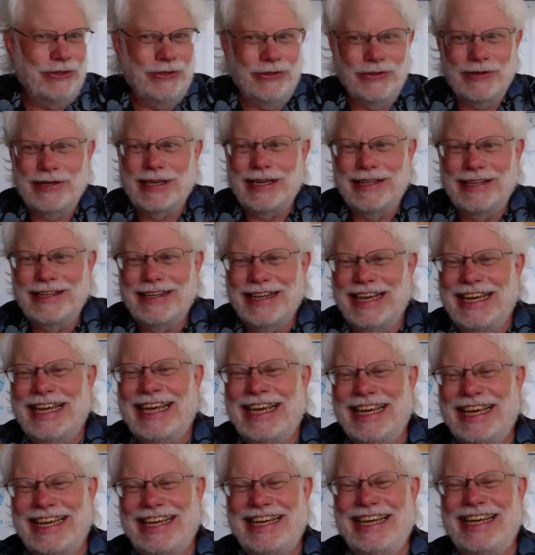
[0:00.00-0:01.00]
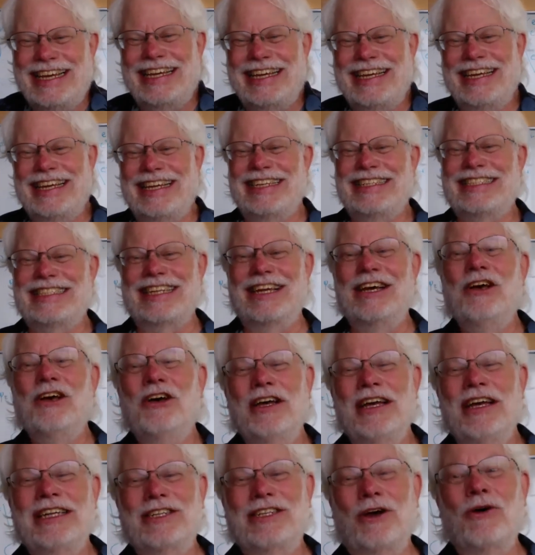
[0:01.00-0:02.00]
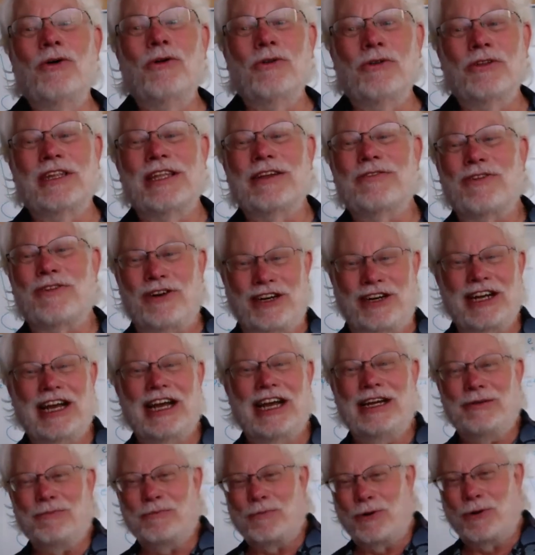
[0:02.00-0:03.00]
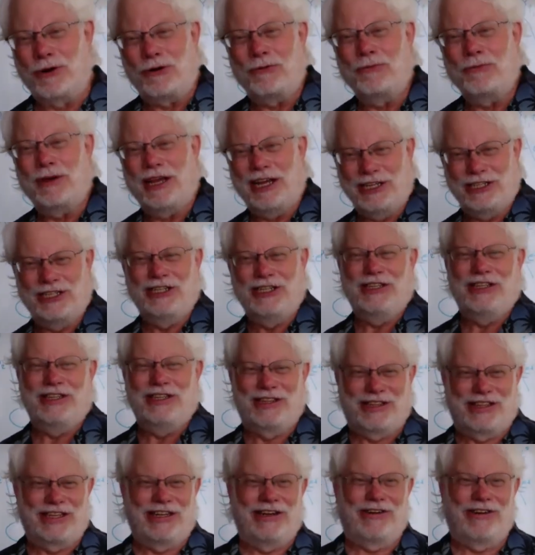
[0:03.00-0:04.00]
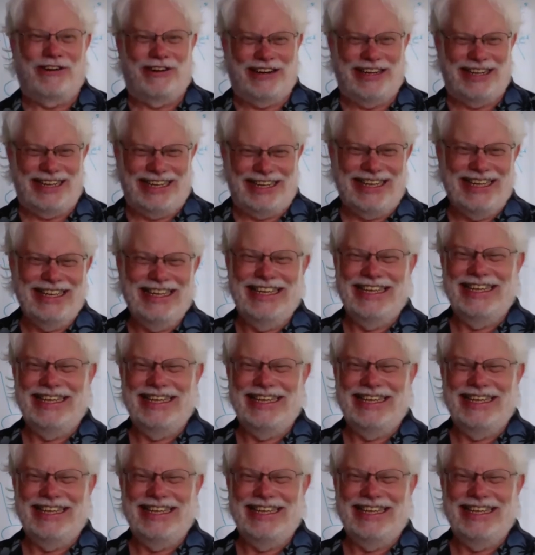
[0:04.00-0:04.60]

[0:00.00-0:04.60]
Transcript: get it's a whole different kind of perturbation theory.